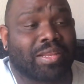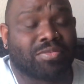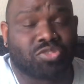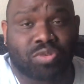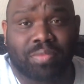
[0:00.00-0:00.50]

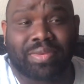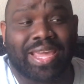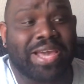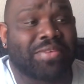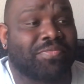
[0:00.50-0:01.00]
shrimp,
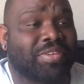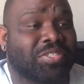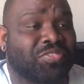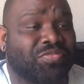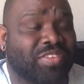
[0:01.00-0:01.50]

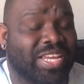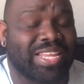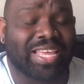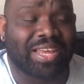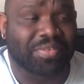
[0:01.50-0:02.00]
catfish, any
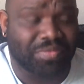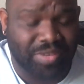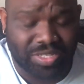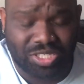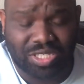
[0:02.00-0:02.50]
kind of
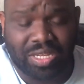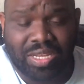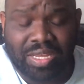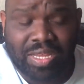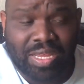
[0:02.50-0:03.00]
fish.
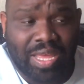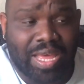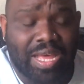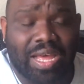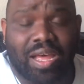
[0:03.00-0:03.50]

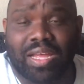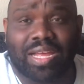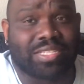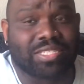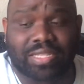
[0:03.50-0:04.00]

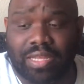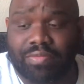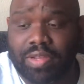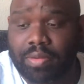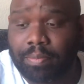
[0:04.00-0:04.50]
I just love
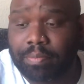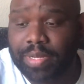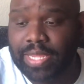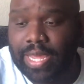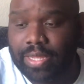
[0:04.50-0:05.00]
it. But
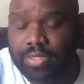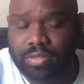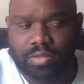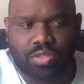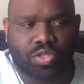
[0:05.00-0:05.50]
yeah,
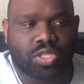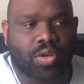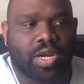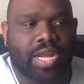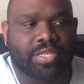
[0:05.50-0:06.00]
so
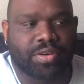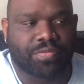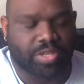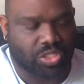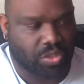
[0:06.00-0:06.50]
they're out there
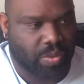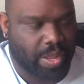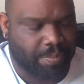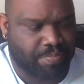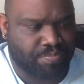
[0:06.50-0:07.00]
fishing, right?